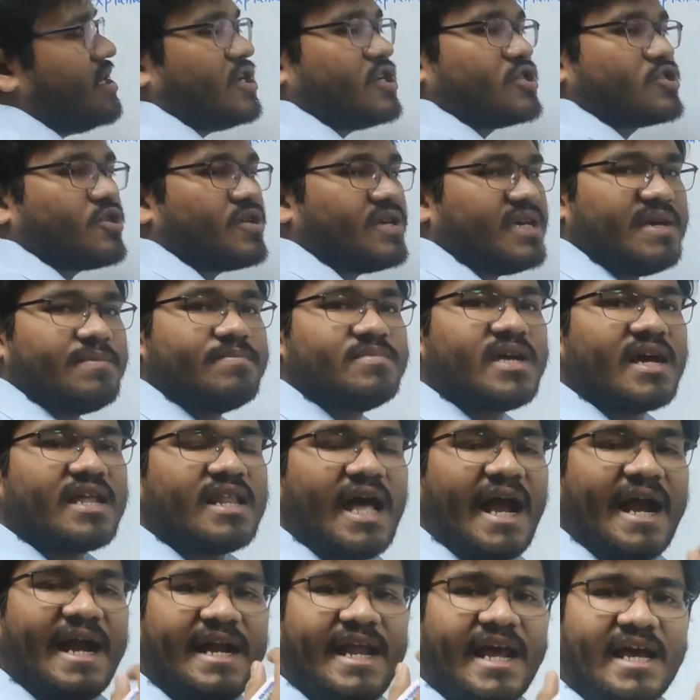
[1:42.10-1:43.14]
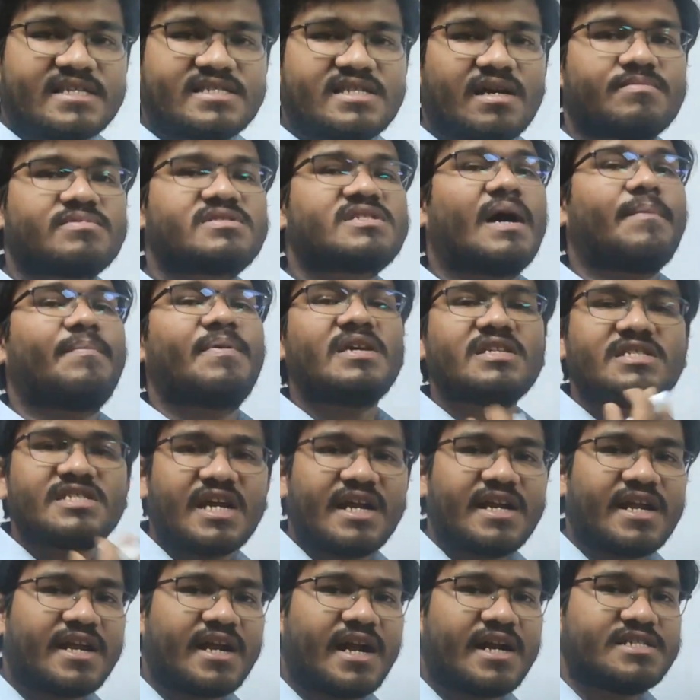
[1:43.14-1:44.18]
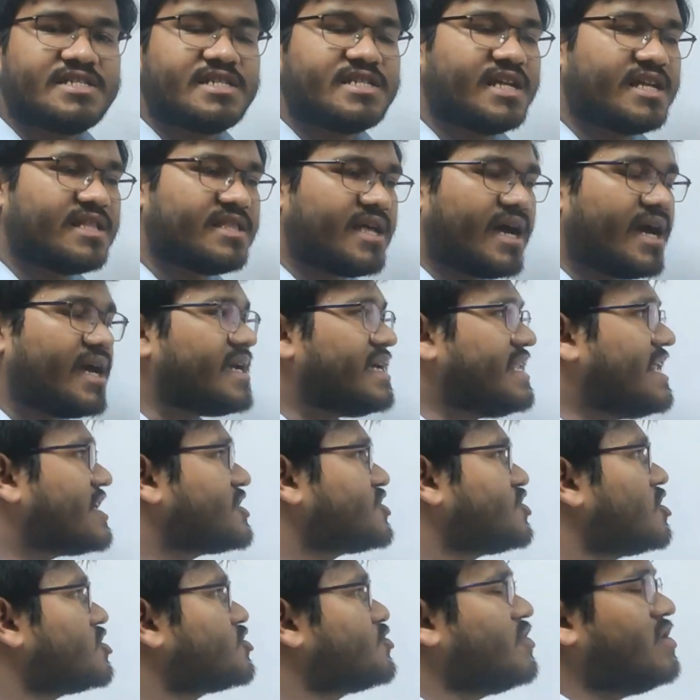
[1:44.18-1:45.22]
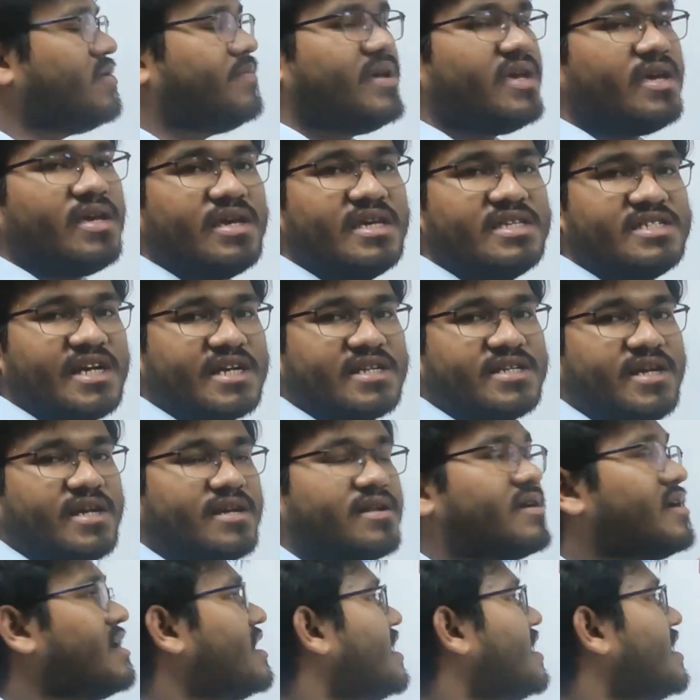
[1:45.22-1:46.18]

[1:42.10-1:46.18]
So if the light has some sufficient energy, then the electrons will be ejected,